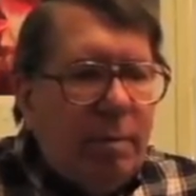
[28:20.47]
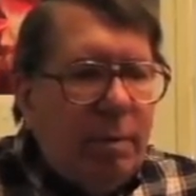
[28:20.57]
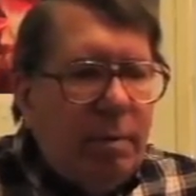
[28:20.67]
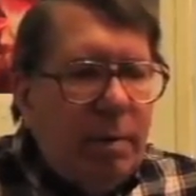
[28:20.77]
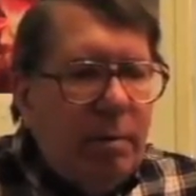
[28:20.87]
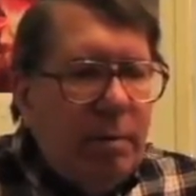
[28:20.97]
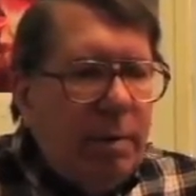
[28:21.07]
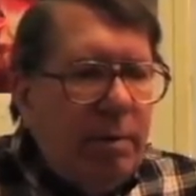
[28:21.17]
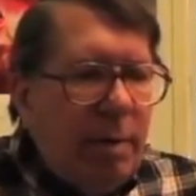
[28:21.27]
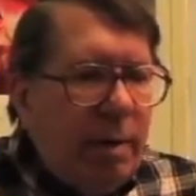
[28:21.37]
So
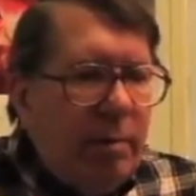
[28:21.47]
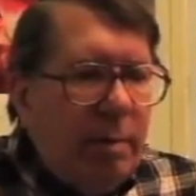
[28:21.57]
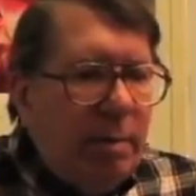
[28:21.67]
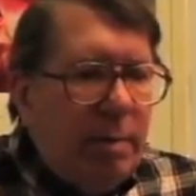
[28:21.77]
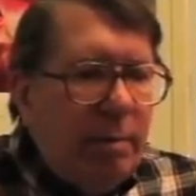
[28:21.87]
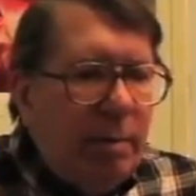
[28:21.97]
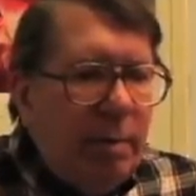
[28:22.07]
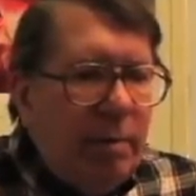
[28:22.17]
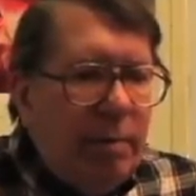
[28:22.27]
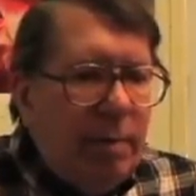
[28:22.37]
we tried, but we
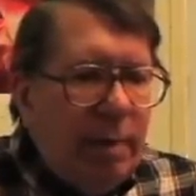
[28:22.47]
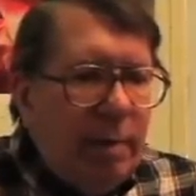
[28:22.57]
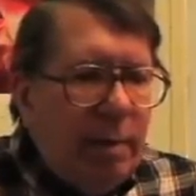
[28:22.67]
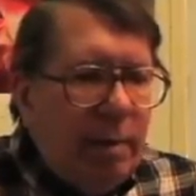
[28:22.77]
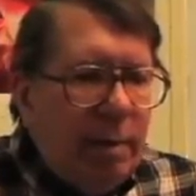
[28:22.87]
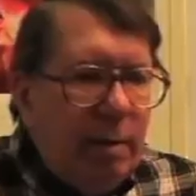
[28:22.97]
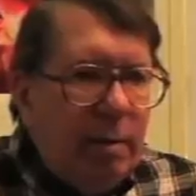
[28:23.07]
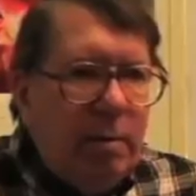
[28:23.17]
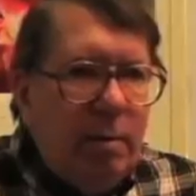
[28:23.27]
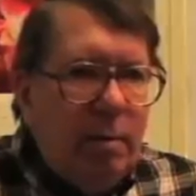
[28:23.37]
didn't find anything.